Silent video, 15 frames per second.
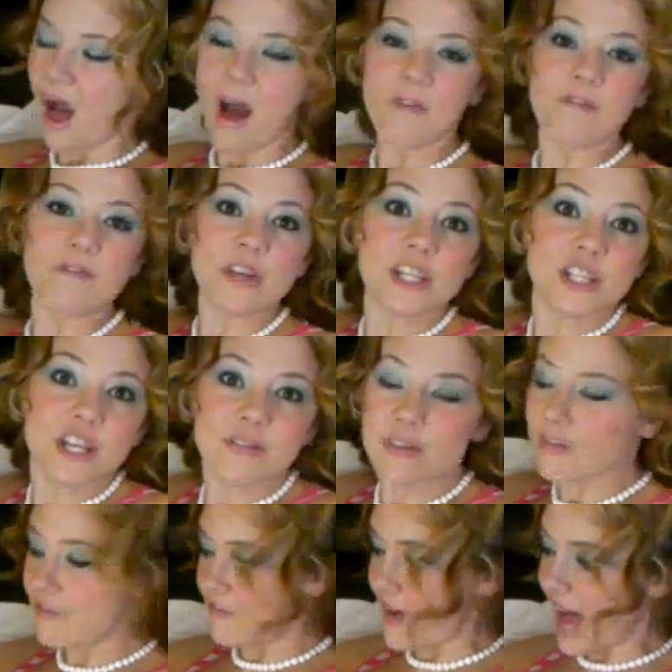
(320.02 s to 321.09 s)
A fish
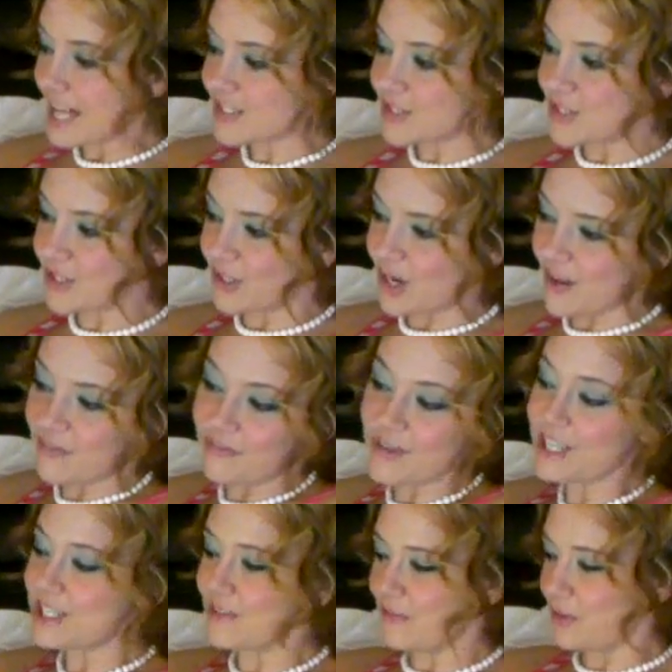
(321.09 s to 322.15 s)
even faster, a
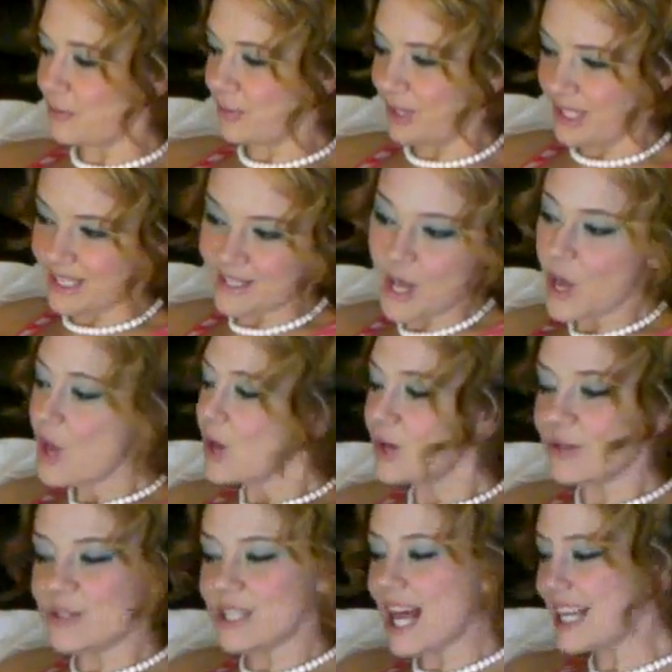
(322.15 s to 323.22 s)
fish if you please,
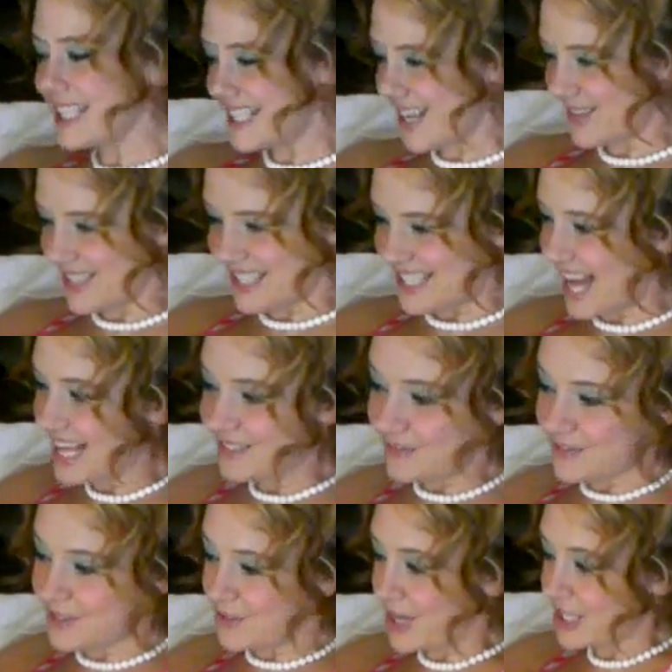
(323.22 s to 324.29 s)
who slides down the
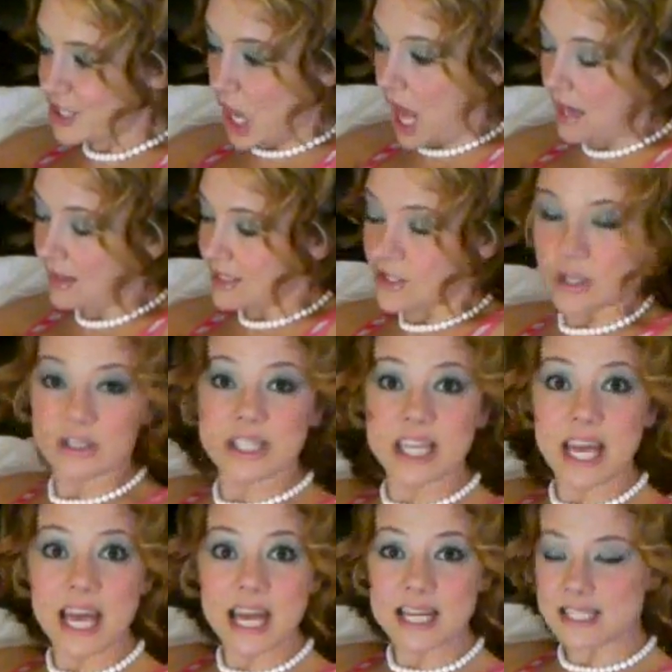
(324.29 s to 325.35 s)
sides of strange islands on
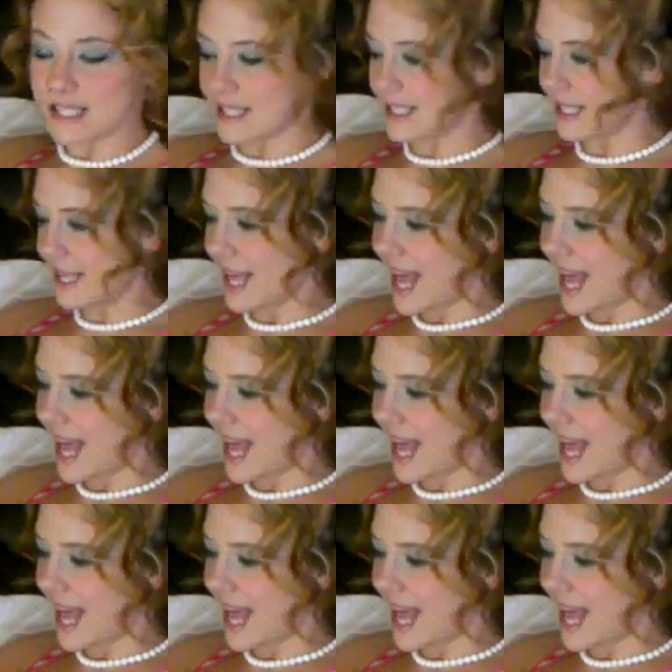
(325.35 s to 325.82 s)
skis.